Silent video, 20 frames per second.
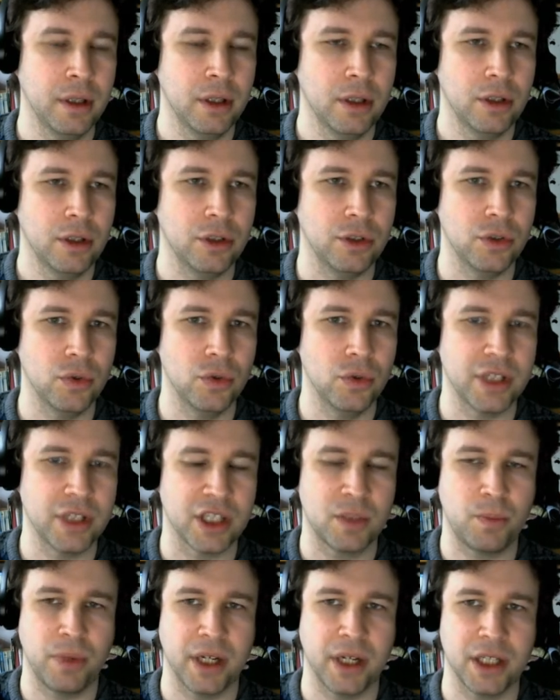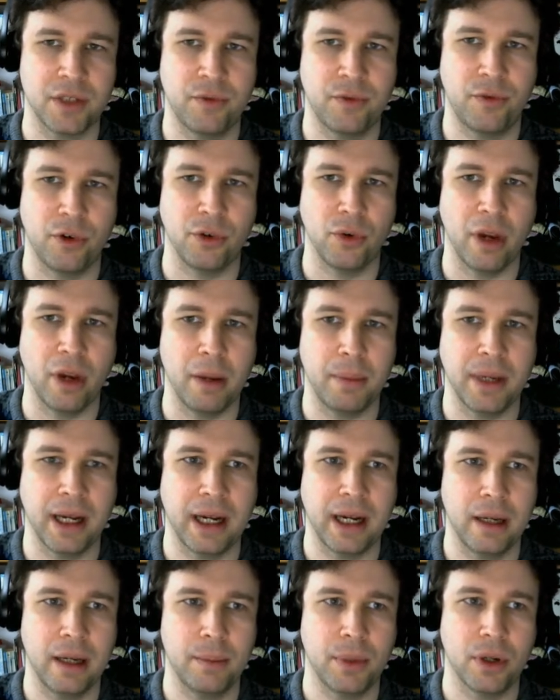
use Express for your API,